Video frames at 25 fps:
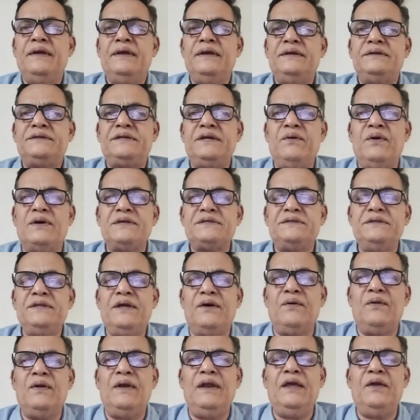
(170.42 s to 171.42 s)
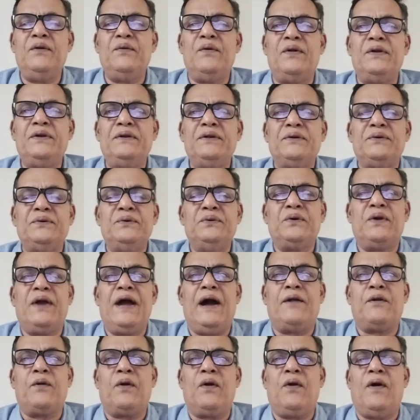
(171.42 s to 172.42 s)
She was the only one who
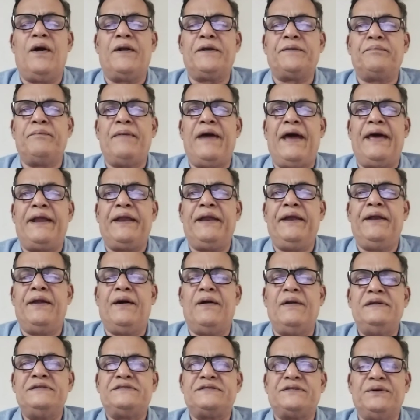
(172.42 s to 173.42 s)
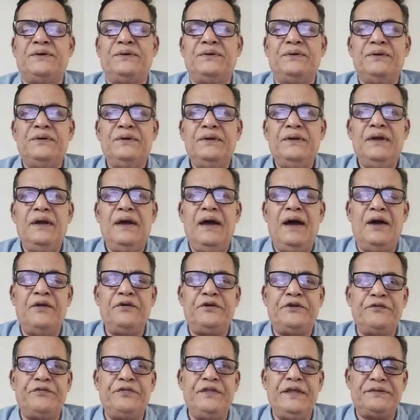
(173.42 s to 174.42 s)
got married also
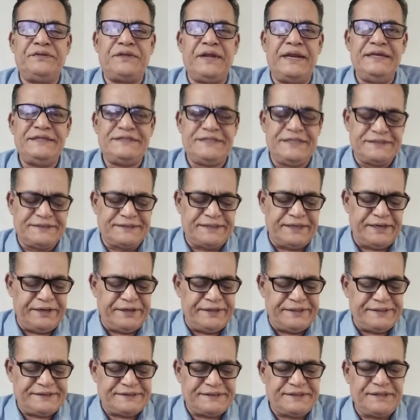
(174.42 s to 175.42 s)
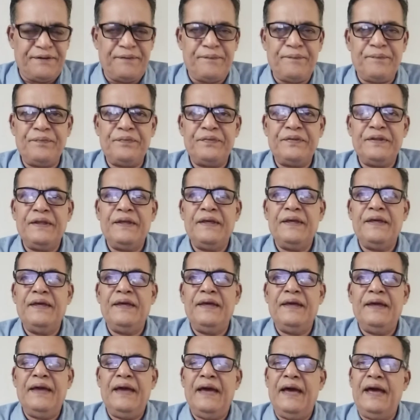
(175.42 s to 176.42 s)
out of the three sisters.
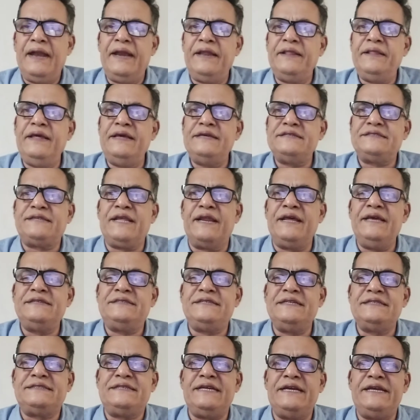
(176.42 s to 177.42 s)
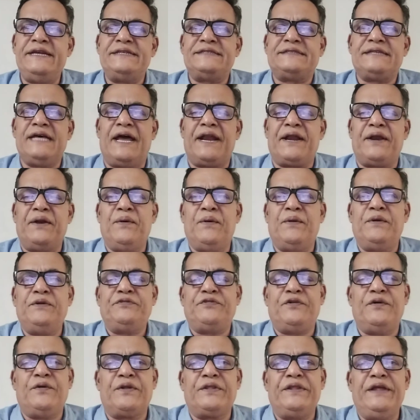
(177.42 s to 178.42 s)
And these three sisters are known
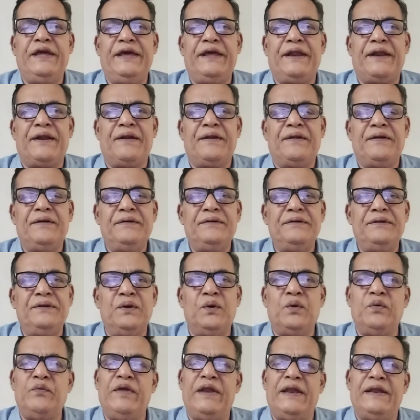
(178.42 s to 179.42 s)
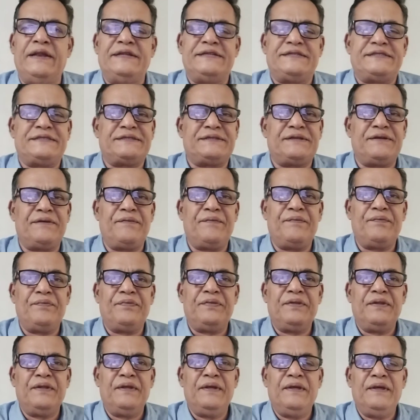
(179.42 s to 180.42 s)
for their novels.
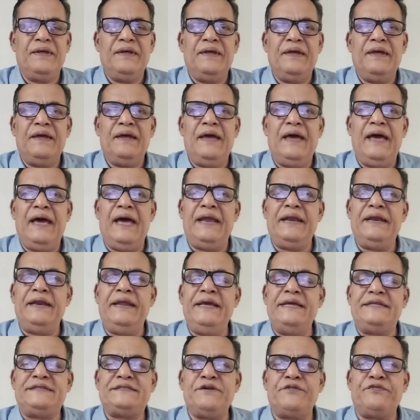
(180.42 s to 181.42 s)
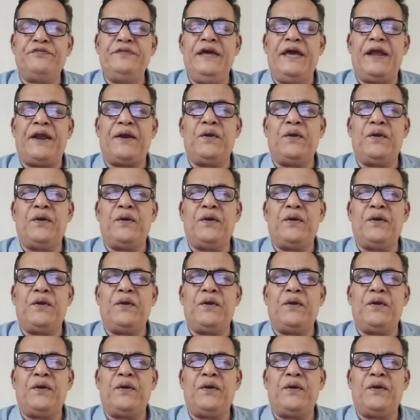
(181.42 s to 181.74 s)
And each of their